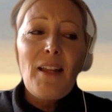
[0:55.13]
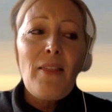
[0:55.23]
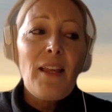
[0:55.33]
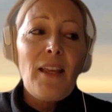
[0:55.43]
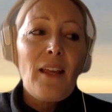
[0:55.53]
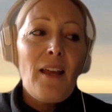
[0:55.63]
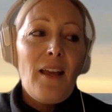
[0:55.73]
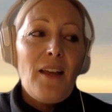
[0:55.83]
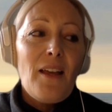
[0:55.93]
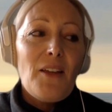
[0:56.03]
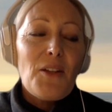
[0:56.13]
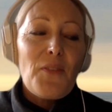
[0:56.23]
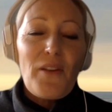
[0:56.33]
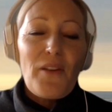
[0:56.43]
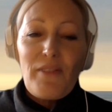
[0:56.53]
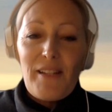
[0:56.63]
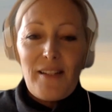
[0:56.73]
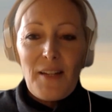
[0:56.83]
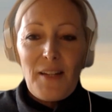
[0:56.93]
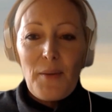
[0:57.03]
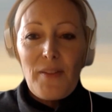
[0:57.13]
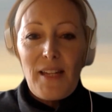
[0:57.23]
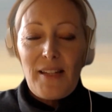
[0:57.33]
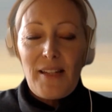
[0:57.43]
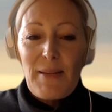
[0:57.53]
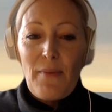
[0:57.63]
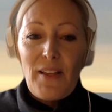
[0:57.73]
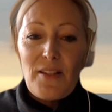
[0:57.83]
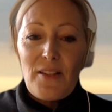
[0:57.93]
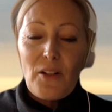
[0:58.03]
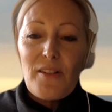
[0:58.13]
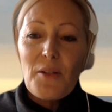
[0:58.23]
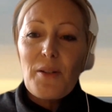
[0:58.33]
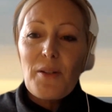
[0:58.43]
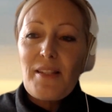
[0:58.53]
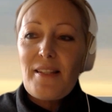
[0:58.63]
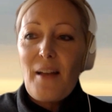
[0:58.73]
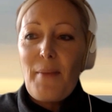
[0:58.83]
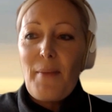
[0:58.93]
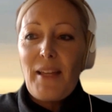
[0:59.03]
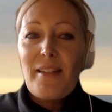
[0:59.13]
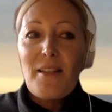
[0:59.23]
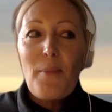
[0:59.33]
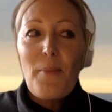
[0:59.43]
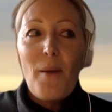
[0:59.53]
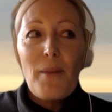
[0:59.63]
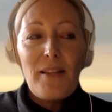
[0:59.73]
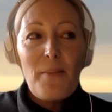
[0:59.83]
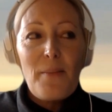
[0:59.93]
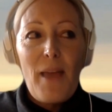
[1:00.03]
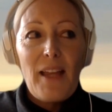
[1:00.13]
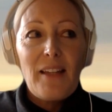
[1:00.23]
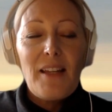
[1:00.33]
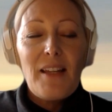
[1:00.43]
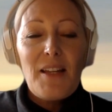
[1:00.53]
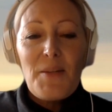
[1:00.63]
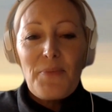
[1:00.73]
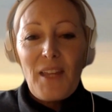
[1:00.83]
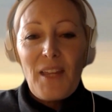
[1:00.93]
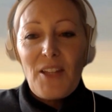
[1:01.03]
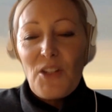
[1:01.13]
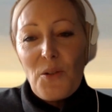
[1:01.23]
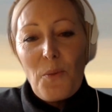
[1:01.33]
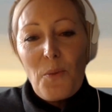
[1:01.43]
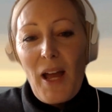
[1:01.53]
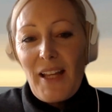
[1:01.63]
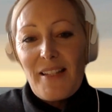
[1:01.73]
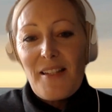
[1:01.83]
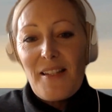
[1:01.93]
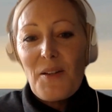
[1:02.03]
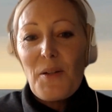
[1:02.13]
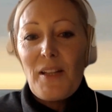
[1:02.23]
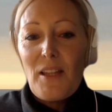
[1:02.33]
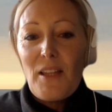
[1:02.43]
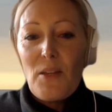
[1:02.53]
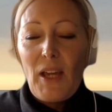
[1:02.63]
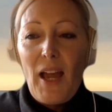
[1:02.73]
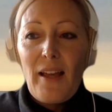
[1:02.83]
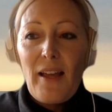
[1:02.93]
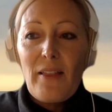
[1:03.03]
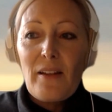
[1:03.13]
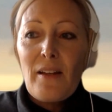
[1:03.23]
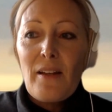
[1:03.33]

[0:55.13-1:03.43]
And I think, you know, very recently we've seen some of these consequences coming into the public domain in new ways. So in the UK,